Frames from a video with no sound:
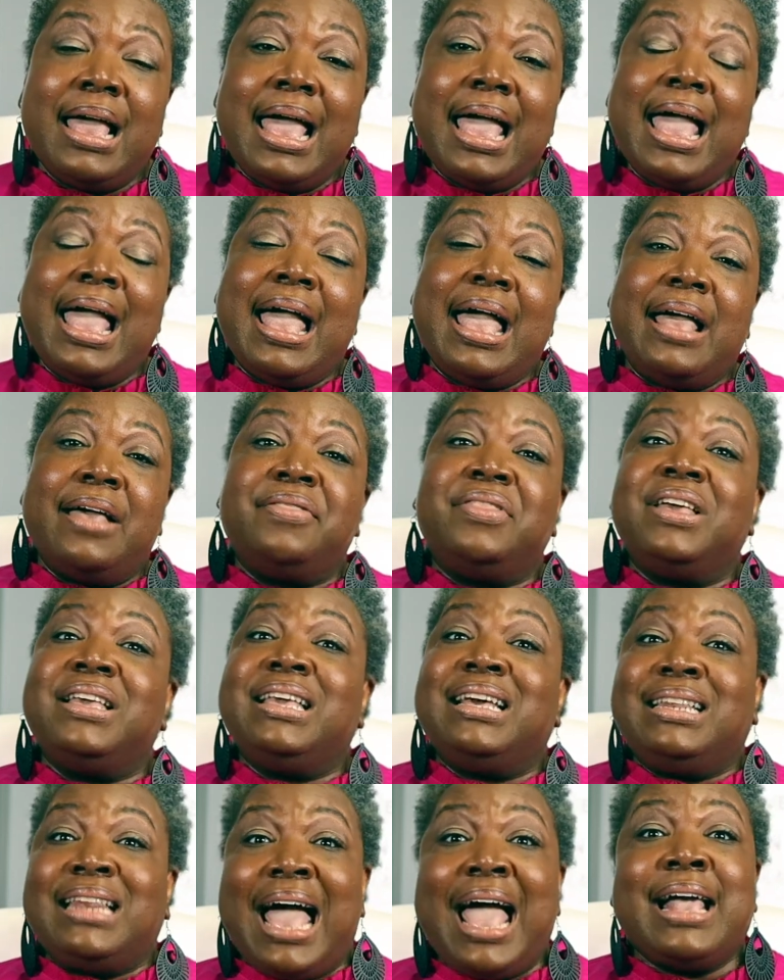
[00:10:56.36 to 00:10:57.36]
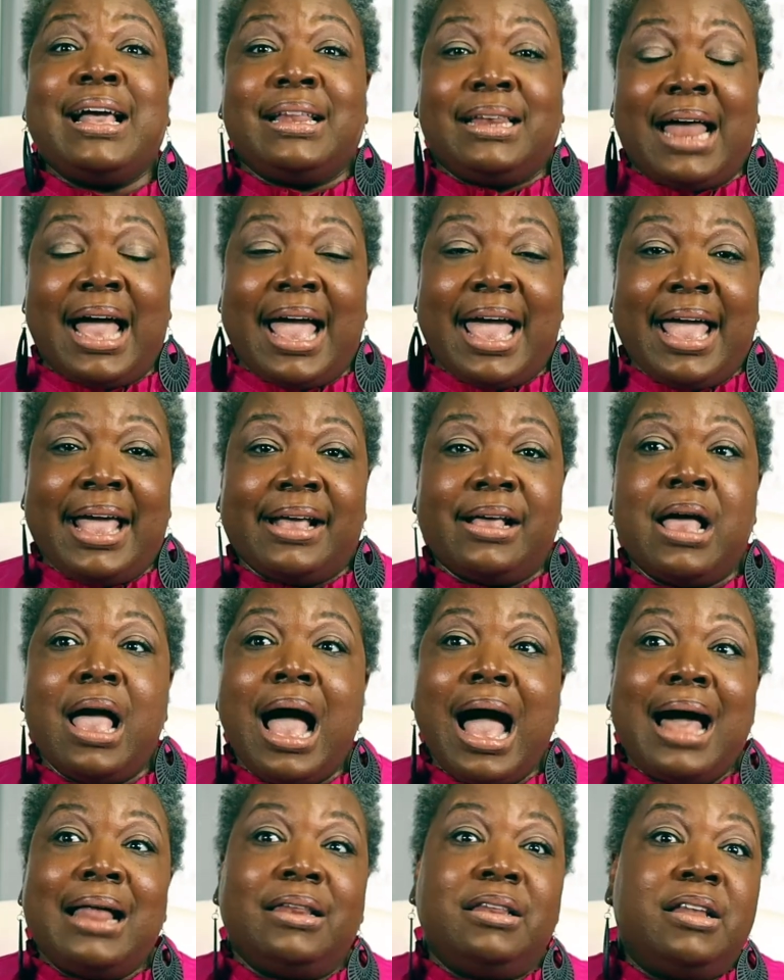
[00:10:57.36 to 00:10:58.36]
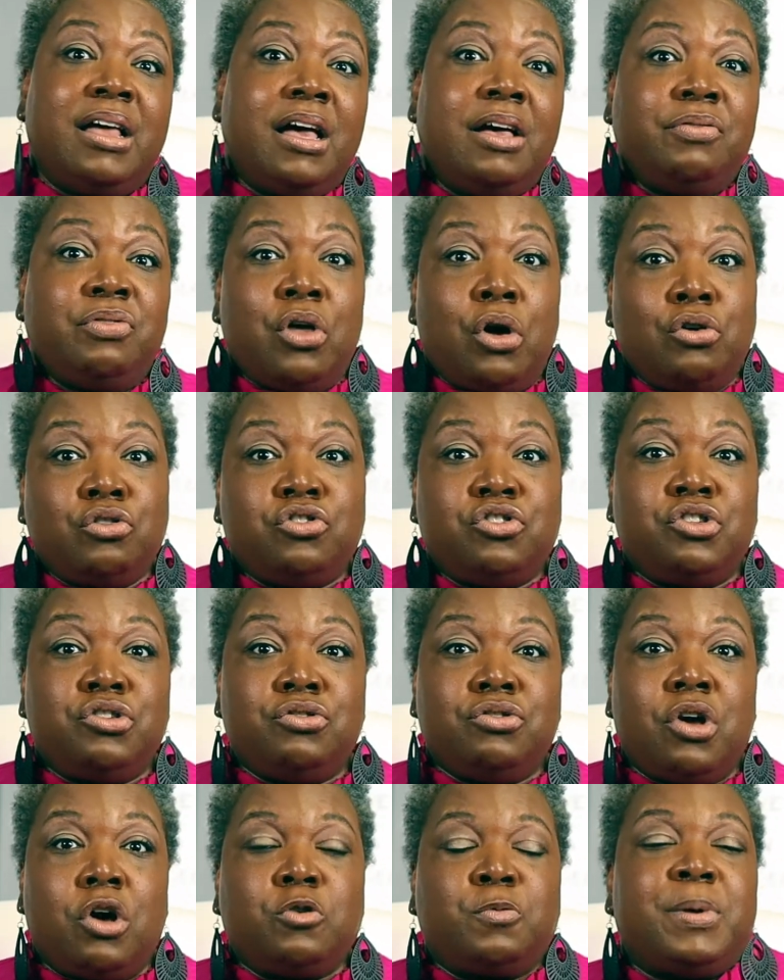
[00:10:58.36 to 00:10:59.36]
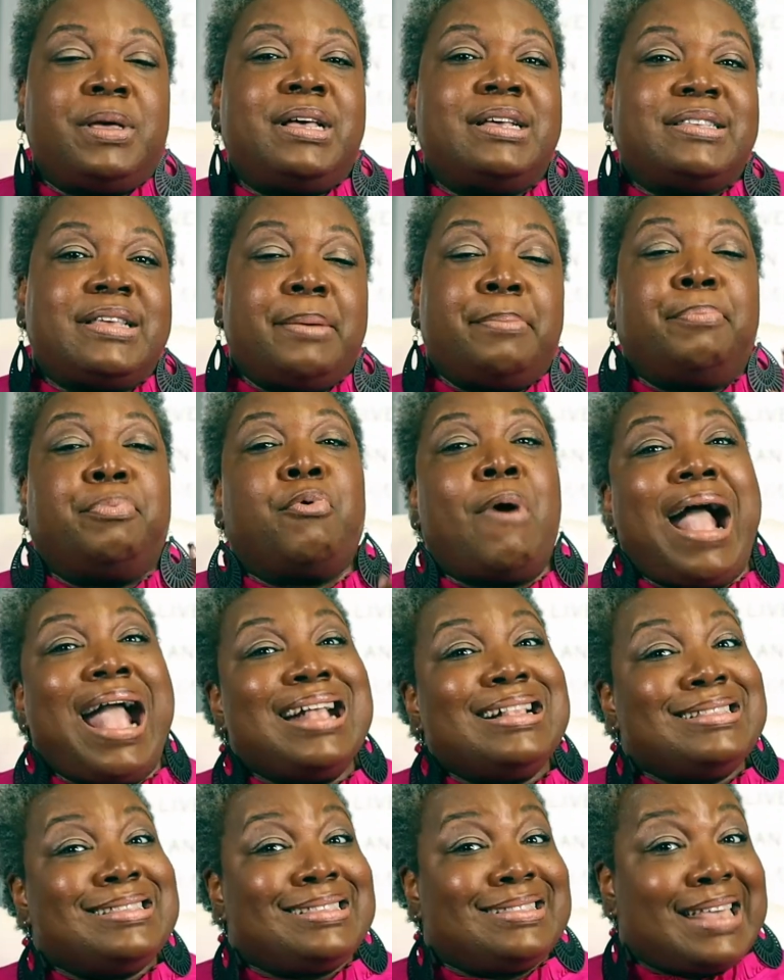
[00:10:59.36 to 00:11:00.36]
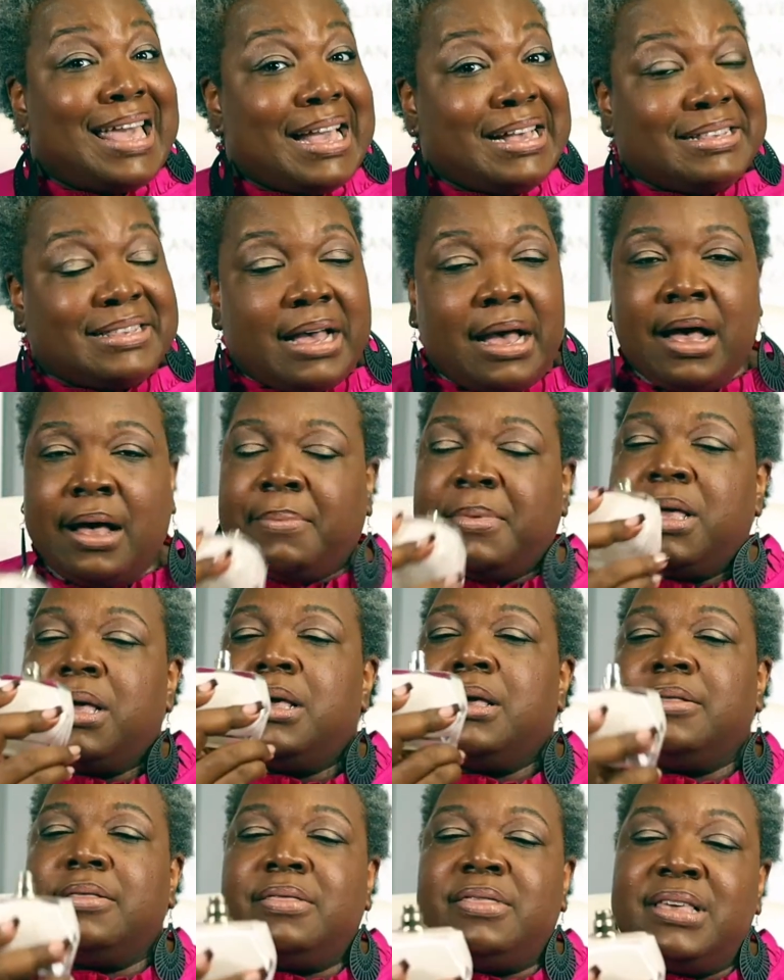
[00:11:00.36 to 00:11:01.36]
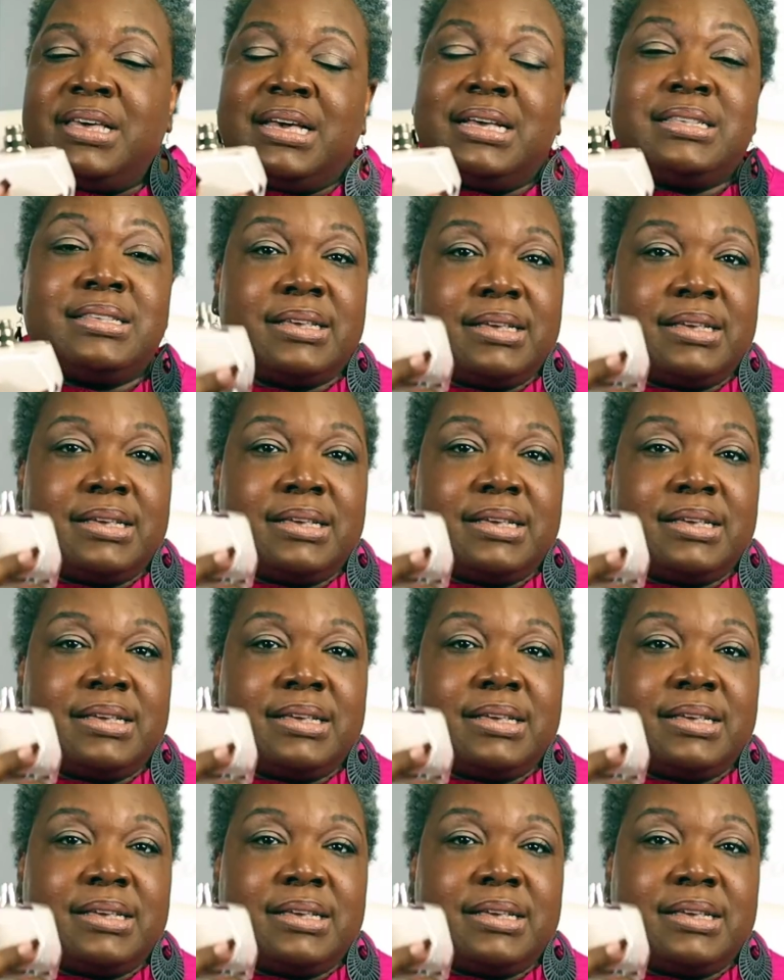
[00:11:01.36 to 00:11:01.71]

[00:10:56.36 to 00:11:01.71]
and the ylang-ylang. I love those two notes because it brightens things up. This